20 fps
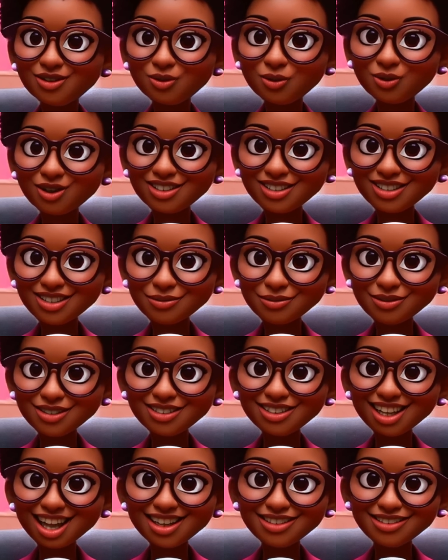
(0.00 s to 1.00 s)
Wisdom
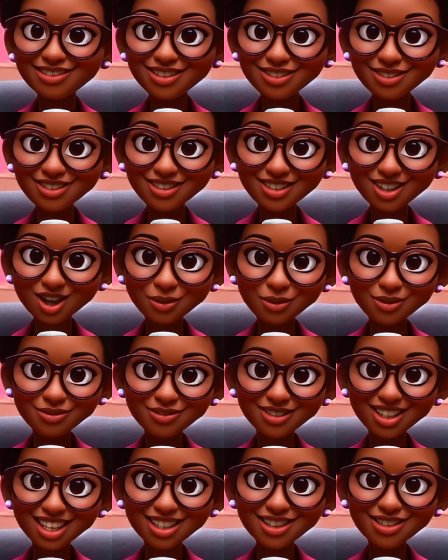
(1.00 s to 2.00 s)
stands at the top of
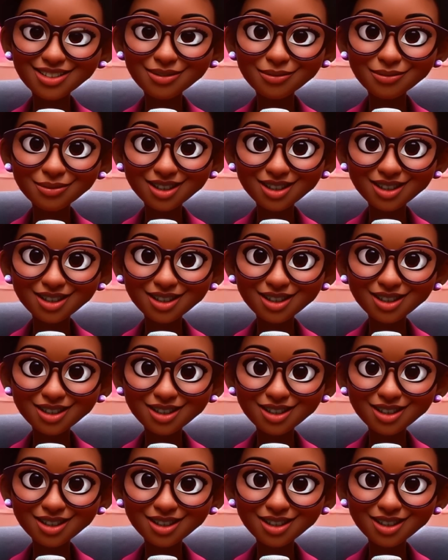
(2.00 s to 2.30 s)
the hill